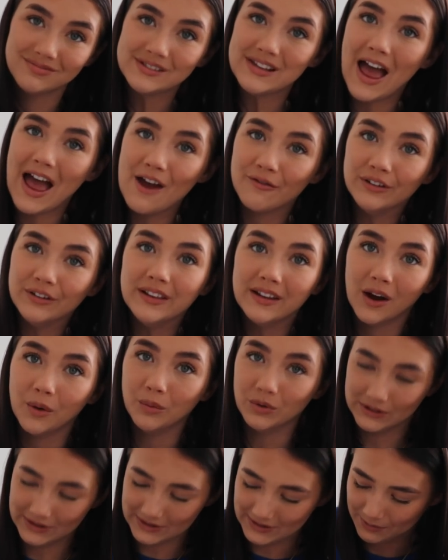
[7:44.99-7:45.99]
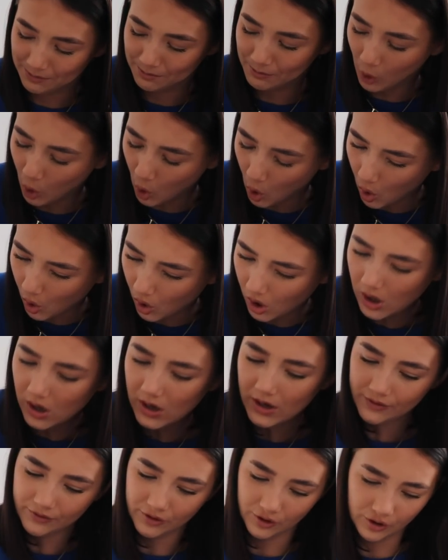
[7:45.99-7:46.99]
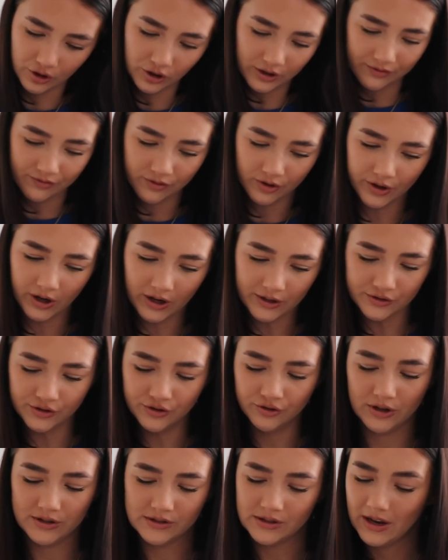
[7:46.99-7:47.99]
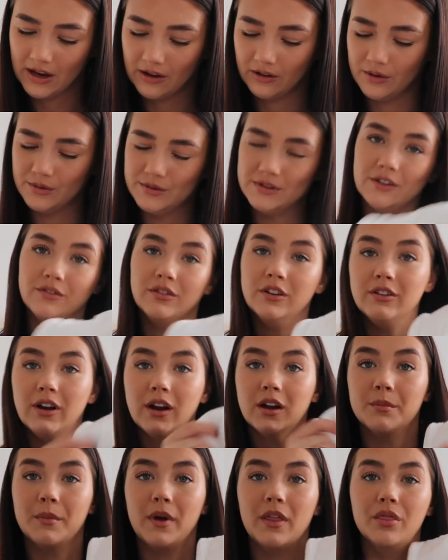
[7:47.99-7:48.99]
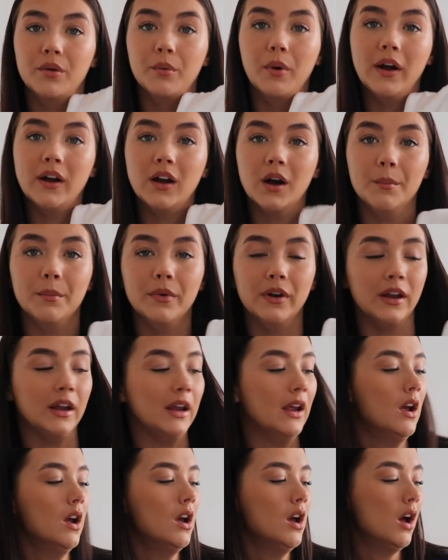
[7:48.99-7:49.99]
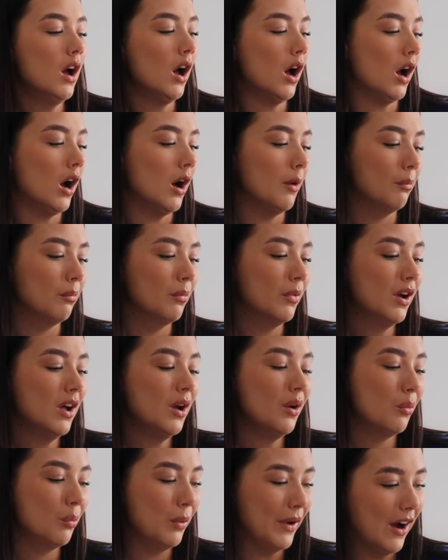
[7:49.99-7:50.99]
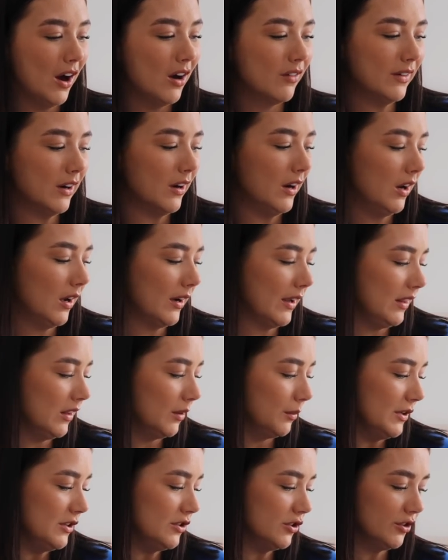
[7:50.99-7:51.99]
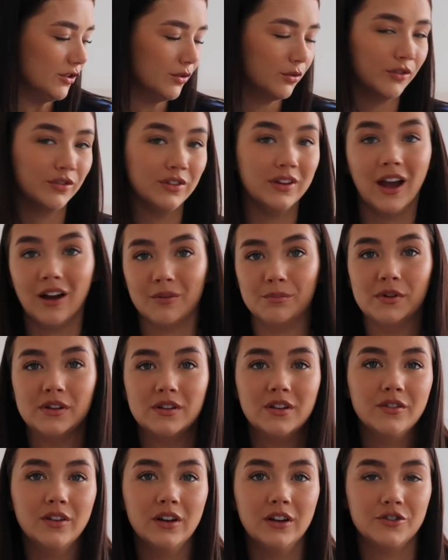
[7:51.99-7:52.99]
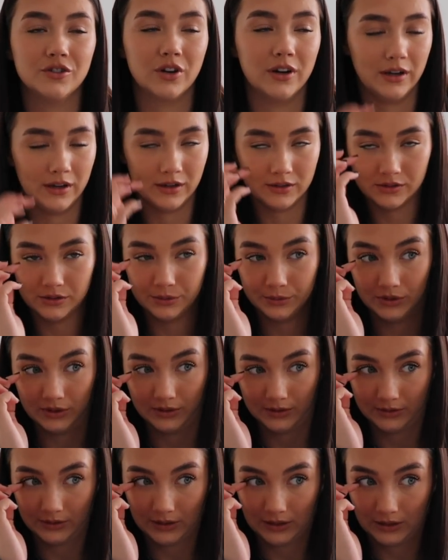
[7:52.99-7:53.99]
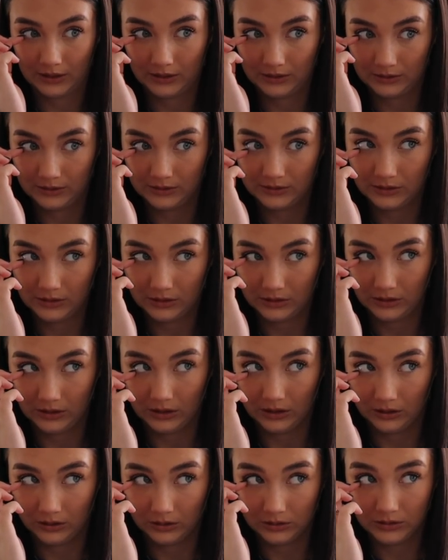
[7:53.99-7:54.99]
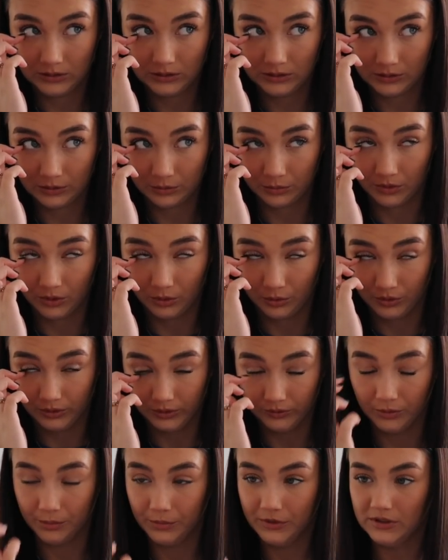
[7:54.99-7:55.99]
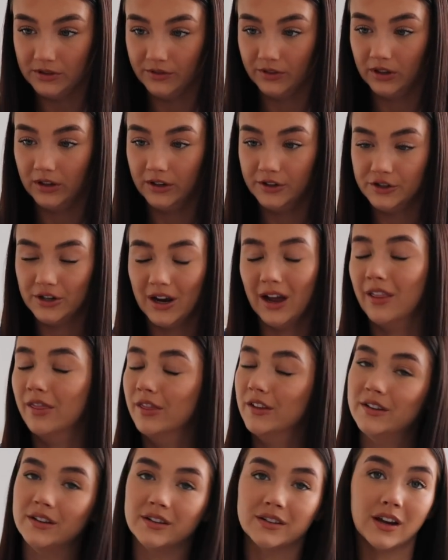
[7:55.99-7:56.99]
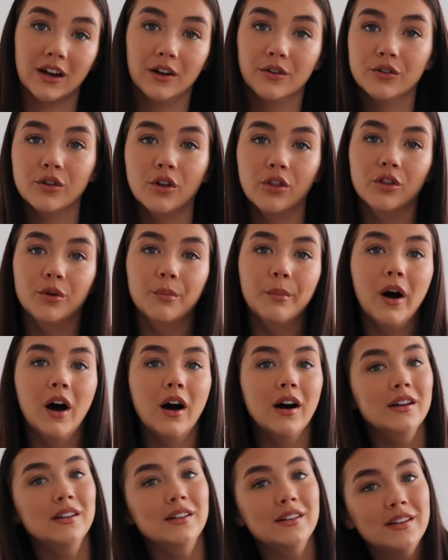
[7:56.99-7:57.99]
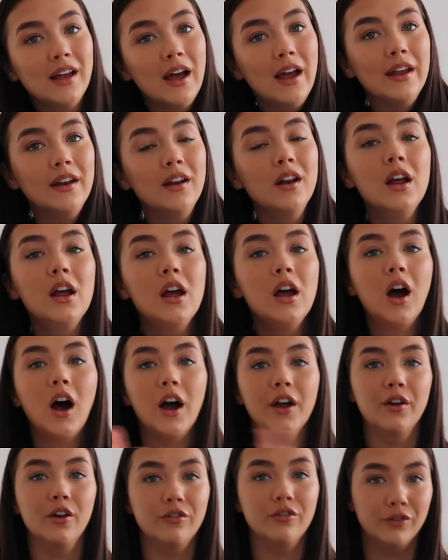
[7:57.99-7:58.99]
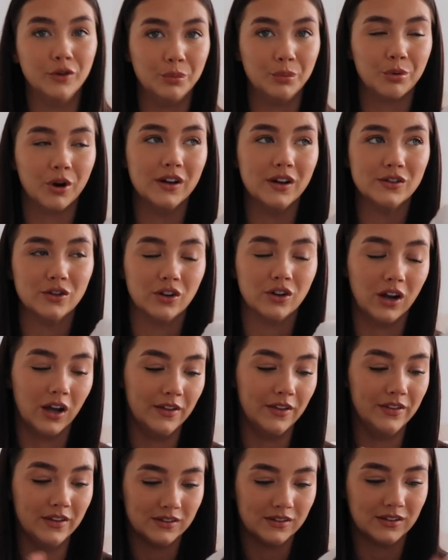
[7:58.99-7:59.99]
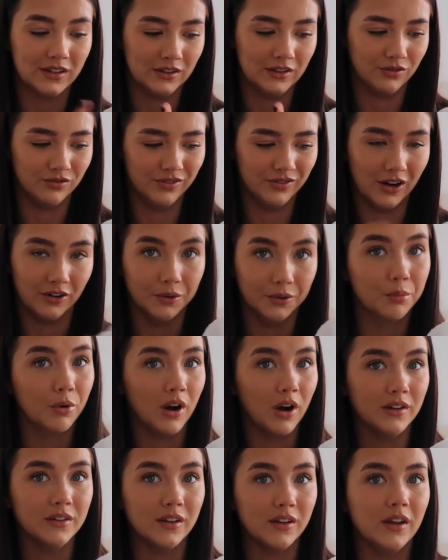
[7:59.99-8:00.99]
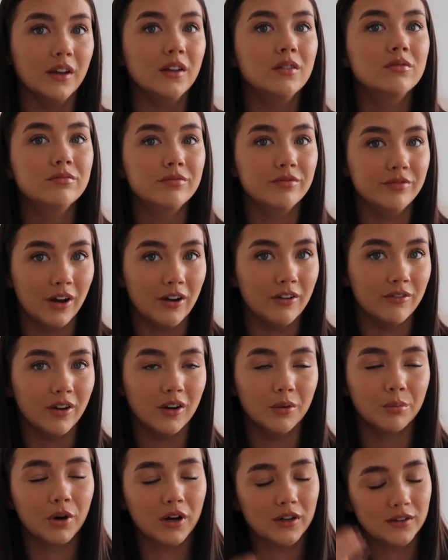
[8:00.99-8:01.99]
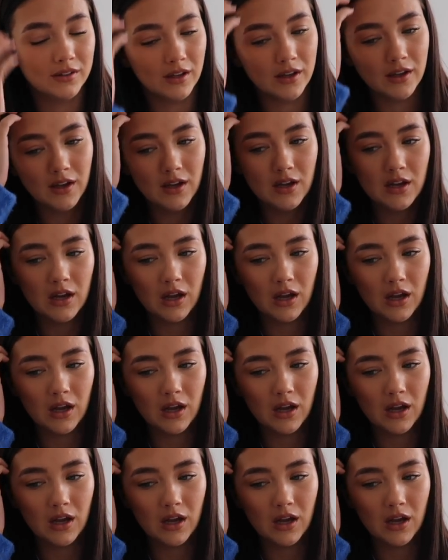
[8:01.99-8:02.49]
It's everything I wanted and more. If you're looking for a nice new dressing gown, I would definitely recommend The White Company. We are very lucky that we do obviously have Bicester Village right next to us, and the Uggs were also from Bicester Village, and the discounts on them are insane. I know full price online, this is very pricey. Very, very pricey.